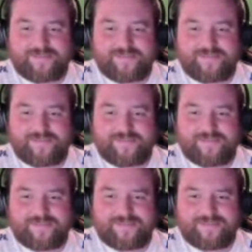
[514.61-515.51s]

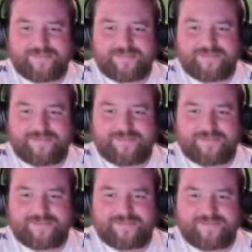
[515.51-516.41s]

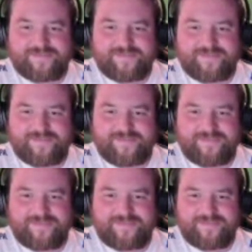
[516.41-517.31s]

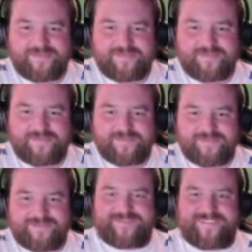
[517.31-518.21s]
[no speech]